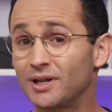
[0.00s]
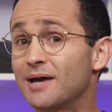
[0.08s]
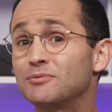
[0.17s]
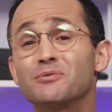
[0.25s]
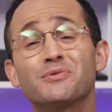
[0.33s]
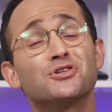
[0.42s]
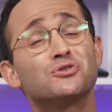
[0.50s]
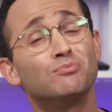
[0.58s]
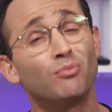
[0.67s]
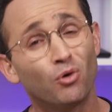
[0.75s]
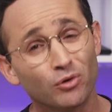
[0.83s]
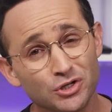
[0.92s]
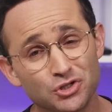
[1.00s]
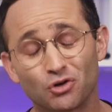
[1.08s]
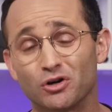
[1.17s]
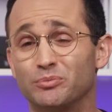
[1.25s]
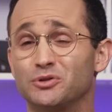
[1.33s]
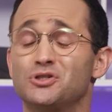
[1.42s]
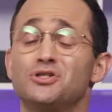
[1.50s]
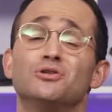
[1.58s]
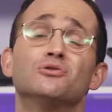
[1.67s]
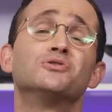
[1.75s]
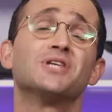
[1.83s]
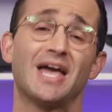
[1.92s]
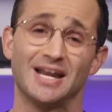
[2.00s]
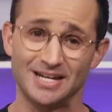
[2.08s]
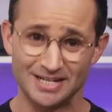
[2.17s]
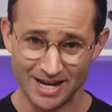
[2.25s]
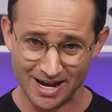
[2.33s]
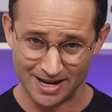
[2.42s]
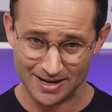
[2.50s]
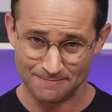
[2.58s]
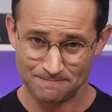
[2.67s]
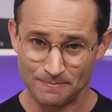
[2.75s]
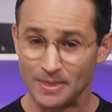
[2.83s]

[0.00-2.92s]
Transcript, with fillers: a laptop that's more enjoyable to use any day.